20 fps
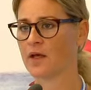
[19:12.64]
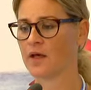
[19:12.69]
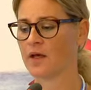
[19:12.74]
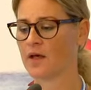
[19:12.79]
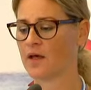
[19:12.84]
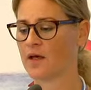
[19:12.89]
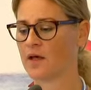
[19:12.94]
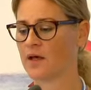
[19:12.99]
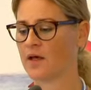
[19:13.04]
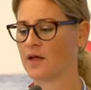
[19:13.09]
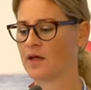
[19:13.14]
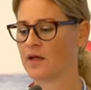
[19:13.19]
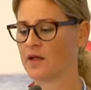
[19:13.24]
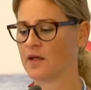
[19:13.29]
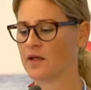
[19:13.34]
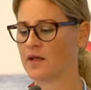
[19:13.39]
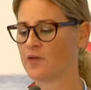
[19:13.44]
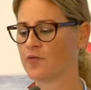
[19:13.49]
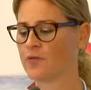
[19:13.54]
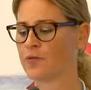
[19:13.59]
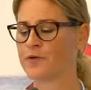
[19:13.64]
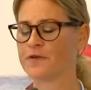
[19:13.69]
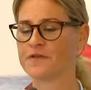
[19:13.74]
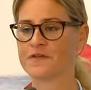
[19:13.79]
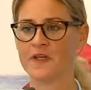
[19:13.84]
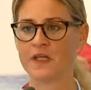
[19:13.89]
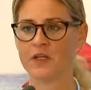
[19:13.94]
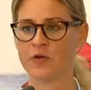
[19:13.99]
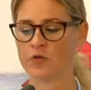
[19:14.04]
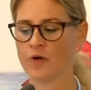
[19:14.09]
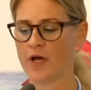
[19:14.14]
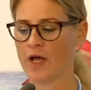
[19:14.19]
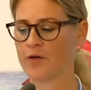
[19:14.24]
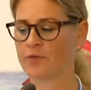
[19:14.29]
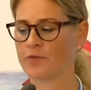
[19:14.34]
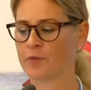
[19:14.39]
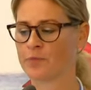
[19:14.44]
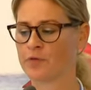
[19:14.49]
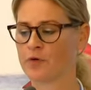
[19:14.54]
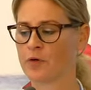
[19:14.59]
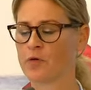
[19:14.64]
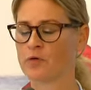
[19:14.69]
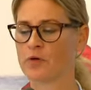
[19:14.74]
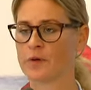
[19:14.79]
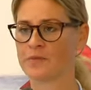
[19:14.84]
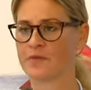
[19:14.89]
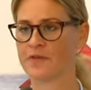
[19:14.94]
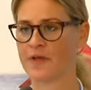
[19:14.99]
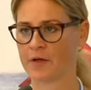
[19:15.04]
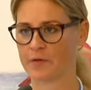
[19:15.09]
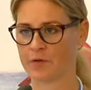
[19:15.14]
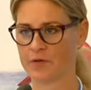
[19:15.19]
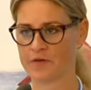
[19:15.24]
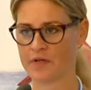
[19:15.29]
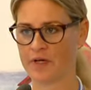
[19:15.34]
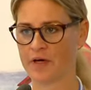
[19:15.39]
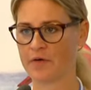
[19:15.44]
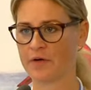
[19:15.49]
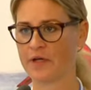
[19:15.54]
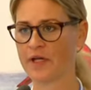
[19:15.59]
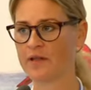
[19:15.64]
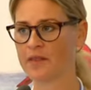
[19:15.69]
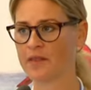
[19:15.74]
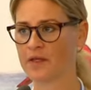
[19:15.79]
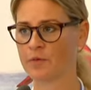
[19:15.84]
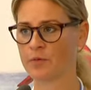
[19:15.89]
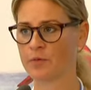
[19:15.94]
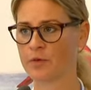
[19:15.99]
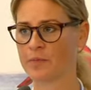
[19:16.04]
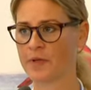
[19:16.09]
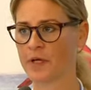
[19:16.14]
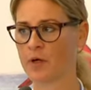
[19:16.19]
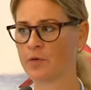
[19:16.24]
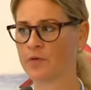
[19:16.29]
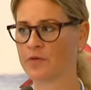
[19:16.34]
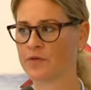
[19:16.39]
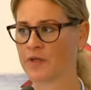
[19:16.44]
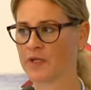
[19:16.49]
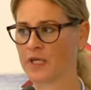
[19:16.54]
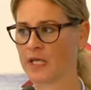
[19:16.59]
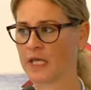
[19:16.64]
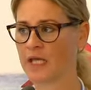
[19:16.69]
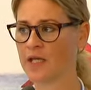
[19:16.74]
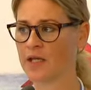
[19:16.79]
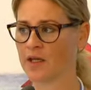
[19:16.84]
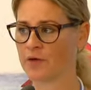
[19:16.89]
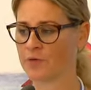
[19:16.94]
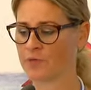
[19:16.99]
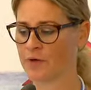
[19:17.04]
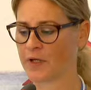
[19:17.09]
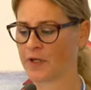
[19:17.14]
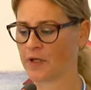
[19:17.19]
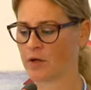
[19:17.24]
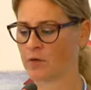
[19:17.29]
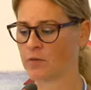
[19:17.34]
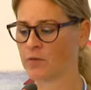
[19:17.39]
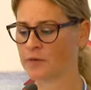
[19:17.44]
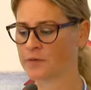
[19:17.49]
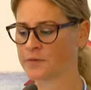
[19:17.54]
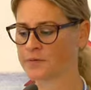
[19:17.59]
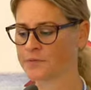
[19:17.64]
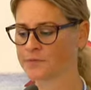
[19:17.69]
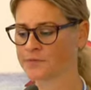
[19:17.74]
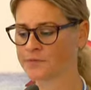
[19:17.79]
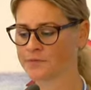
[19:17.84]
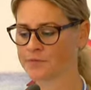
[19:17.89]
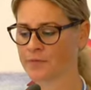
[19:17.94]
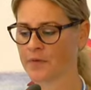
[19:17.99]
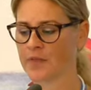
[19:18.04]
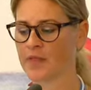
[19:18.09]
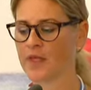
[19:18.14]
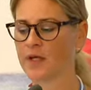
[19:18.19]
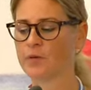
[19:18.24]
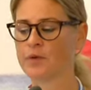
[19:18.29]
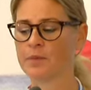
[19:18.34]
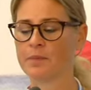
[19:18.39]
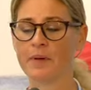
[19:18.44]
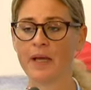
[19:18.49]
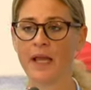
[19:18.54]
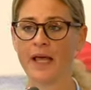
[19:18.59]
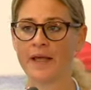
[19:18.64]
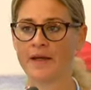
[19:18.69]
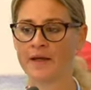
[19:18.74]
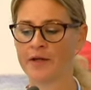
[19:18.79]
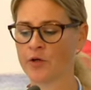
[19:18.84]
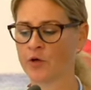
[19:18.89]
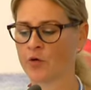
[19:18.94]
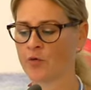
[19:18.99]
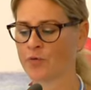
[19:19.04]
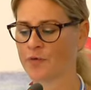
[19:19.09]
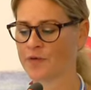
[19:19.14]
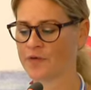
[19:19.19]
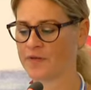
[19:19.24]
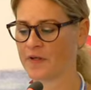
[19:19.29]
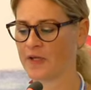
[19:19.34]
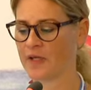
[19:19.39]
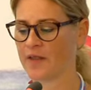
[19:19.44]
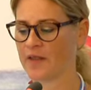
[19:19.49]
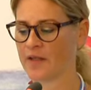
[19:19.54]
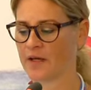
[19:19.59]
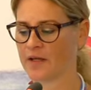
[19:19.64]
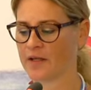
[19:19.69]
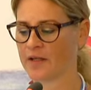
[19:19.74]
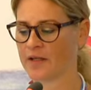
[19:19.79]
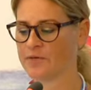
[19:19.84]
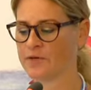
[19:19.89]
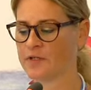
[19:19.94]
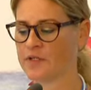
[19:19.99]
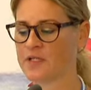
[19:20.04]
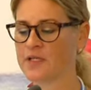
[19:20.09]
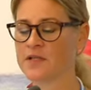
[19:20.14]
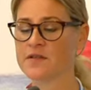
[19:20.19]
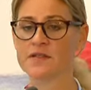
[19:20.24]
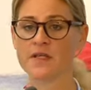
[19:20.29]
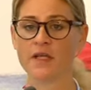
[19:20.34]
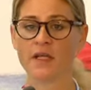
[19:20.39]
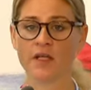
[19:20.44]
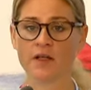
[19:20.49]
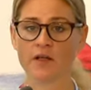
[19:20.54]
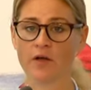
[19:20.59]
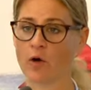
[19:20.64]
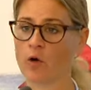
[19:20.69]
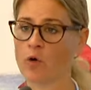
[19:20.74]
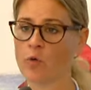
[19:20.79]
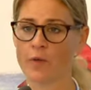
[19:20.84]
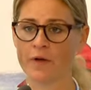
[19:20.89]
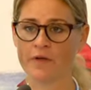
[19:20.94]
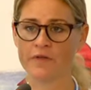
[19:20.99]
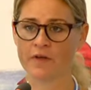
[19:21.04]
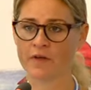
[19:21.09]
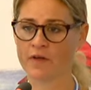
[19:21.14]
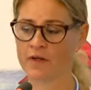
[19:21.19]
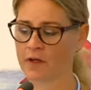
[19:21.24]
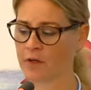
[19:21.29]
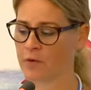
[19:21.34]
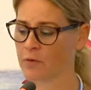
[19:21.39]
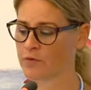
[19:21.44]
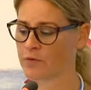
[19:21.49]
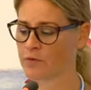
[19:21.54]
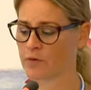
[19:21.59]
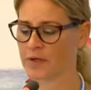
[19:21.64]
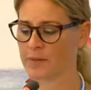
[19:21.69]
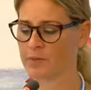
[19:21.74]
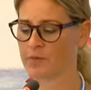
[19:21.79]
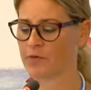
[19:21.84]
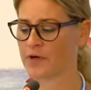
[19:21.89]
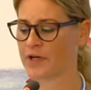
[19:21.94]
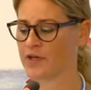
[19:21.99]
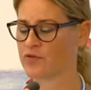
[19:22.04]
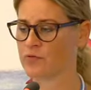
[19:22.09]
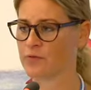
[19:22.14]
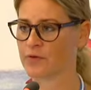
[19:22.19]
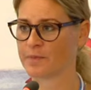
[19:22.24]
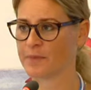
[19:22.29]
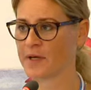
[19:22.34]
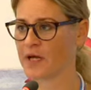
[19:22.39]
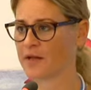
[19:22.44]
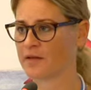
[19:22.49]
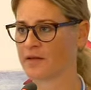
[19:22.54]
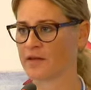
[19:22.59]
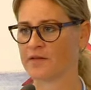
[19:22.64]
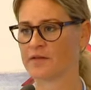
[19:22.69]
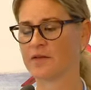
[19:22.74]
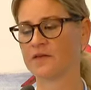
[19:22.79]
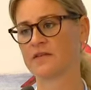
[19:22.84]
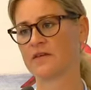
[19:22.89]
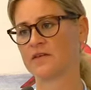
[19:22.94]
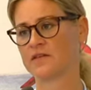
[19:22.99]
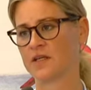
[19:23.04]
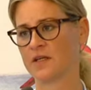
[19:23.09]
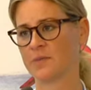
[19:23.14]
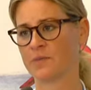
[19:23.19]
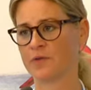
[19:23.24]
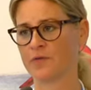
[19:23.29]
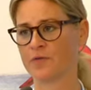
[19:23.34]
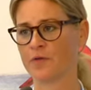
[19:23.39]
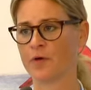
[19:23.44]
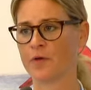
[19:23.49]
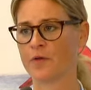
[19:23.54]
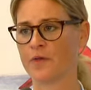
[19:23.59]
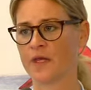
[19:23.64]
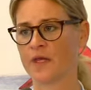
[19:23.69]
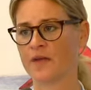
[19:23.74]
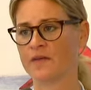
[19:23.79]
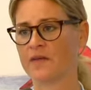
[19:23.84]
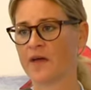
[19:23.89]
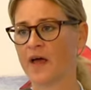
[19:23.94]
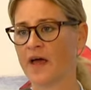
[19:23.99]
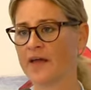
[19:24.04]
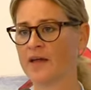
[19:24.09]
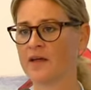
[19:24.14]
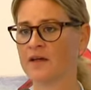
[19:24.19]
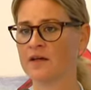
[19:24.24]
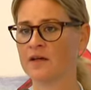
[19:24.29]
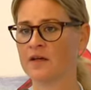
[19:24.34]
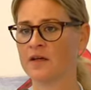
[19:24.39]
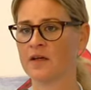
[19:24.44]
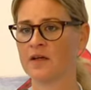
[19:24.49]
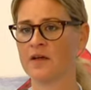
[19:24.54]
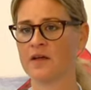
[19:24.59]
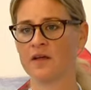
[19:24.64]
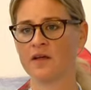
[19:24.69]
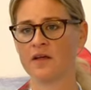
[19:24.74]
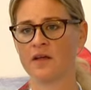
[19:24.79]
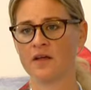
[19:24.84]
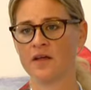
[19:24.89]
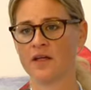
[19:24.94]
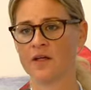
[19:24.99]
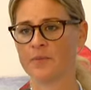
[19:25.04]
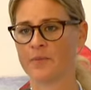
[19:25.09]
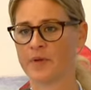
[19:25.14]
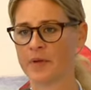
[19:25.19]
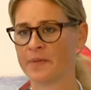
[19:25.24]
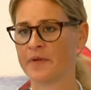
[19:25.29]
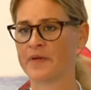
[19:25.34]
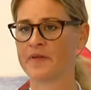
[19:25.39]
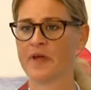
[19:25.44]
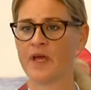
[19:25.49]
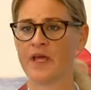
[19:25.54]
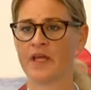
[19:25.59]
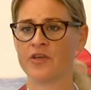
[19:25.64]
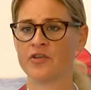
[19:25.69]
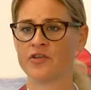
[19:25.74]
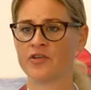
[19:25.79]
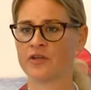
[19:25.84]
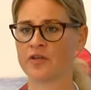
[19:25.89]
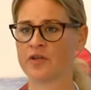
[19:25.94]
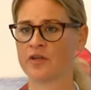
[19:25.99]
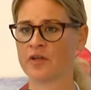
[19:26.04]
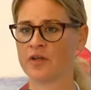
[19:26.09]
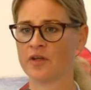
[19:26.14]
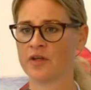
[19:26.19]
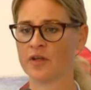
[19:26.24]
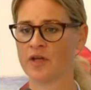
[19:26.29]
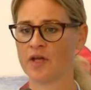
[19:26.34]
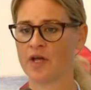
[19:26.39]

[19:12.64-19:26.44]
It is foreseen to have a program secretariat that will be hosted in FAO that will plan and oversee the activities, and always in close collaboration with partners. As I said before, the entire implementation